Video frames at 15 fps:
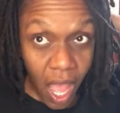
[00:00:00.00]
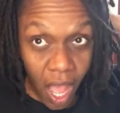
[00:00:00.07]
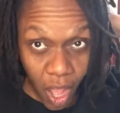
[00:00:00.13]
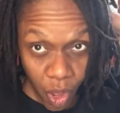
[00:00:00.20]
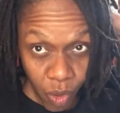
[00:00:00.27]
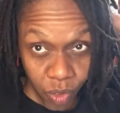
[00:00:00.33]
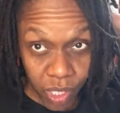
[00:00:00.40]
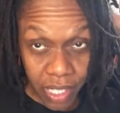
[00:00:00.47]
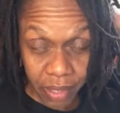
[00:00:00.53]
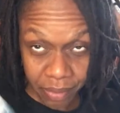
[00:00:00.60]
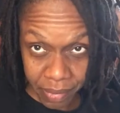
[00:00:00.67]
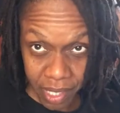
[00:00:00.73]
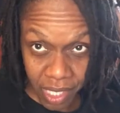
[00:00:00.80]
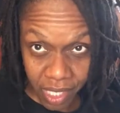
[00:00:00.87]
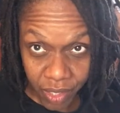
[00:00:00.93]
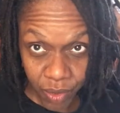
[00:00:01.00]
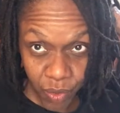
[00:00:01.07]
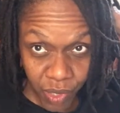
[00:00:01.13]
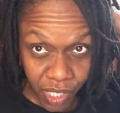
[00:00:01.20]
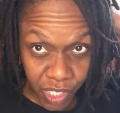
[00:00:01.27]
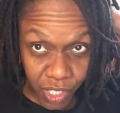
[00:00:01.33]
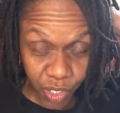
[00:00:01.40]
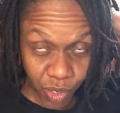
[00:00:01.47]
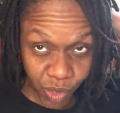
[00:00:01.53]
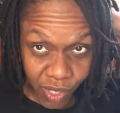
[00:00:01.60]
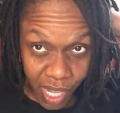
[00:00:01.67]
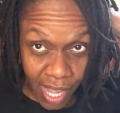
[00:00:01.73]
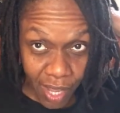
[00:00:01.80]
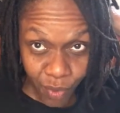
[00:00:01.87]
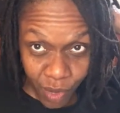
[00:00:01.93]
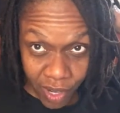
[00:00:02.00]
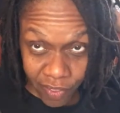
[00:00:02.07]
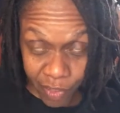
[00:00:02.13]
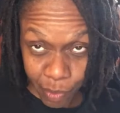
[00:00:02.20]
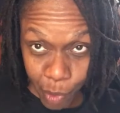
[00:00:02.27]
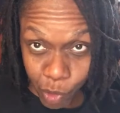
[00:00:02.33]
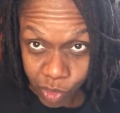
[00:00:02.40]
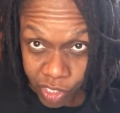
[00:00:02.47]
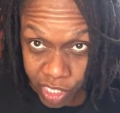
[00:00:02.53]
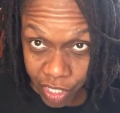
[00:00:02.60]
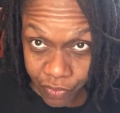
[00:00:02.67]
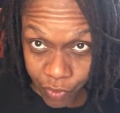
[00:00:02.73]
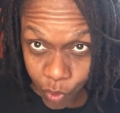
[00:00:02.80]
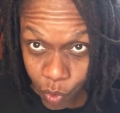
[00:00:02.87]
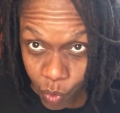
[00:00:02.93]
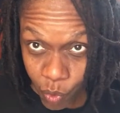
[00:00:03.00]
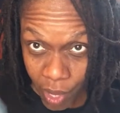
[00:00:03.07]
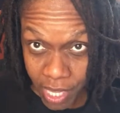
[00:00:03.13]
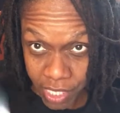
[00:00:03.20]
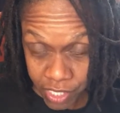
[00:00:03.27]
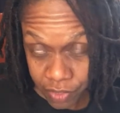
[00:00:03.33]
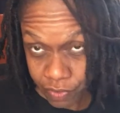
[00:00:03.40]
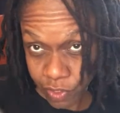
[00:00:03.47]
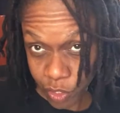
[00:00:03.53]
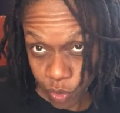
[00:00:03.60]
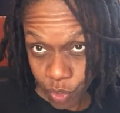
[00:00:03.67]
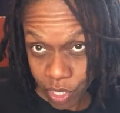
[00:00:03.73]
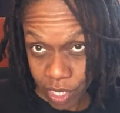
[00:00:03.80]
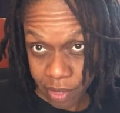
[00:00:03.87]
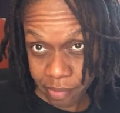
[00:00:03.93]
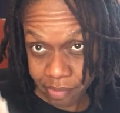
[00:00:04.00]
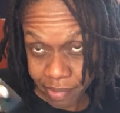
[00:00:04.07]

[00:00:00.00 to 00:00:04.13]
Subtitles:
Only me would use like one of the most difficult ways of doing it,